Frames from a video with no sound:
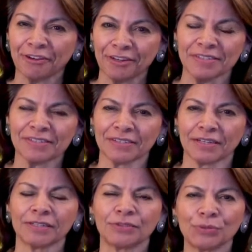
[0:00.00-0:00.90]

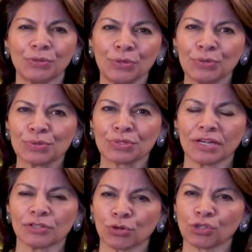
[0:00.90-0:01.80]
first to use
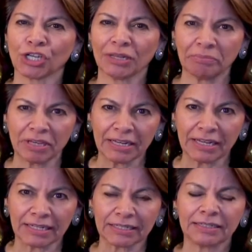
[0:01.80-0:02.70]
social
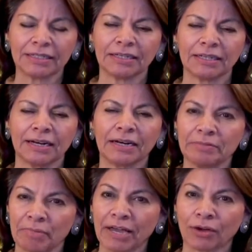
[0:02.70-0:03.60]
media uh,
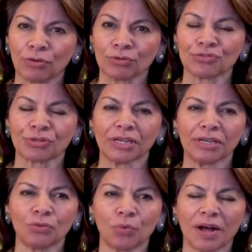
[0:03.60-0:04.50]
in my country.
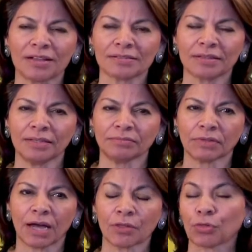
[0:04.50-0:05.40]
It was
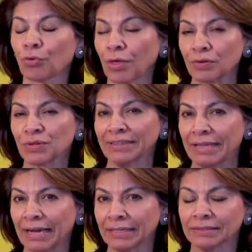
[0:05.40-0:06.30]
in uh,
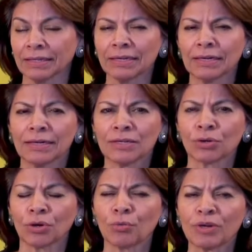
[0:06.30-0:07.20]
2009.
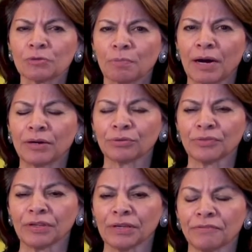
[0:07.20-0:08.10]
So it was part
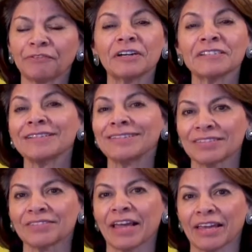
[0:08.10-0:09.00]
of the first
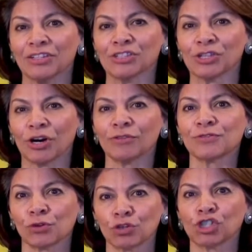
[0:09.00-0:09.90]
stage
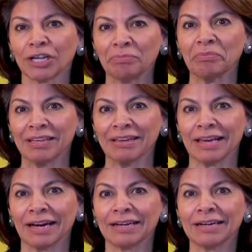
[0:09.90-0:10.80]
of social
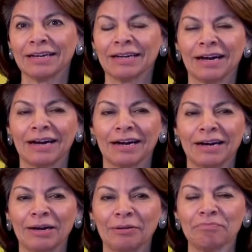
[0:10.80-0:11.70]
media
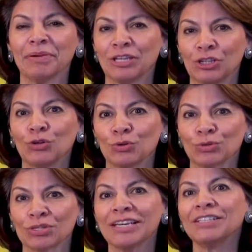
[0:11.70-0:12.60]
uh, being
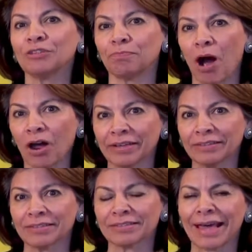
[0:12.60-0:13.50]
used into
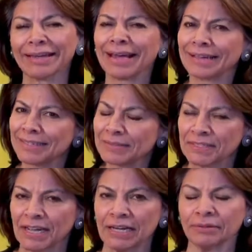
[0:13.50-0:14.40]
politics. And at
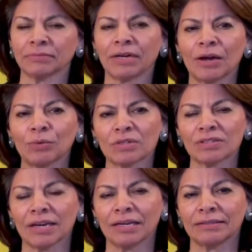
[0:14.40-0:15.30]
that time, I will
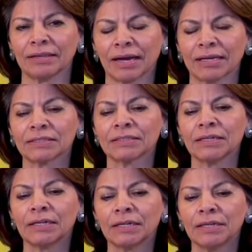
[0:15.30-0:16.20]
say that
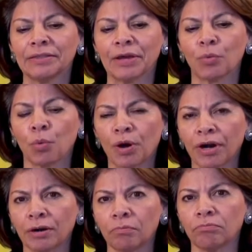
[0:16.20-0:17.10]
there
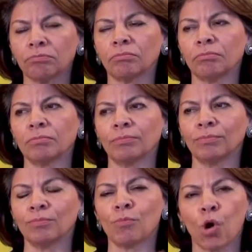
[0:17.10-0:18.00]
were
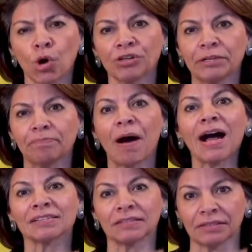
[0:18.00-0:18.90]
more the
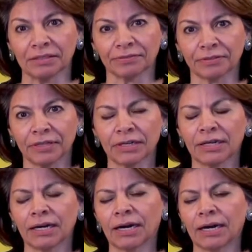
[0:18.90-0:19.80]
positive
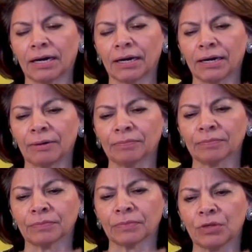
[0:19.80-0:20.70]

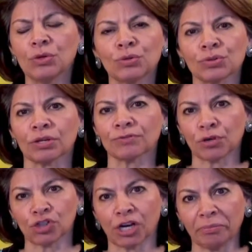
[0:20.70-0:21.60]
um, use of
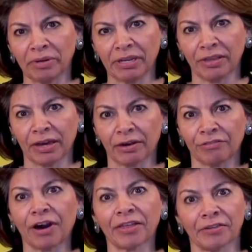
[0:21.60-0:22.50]
social media
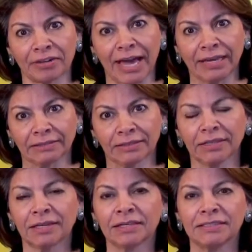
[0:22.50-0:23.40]
rather than
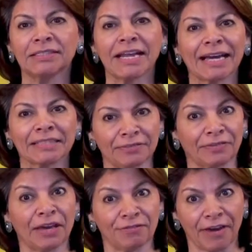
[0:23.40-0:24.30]
the
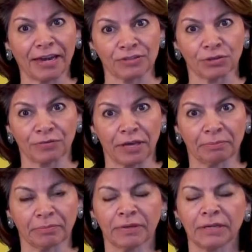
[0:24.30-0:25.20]
negative effects of them.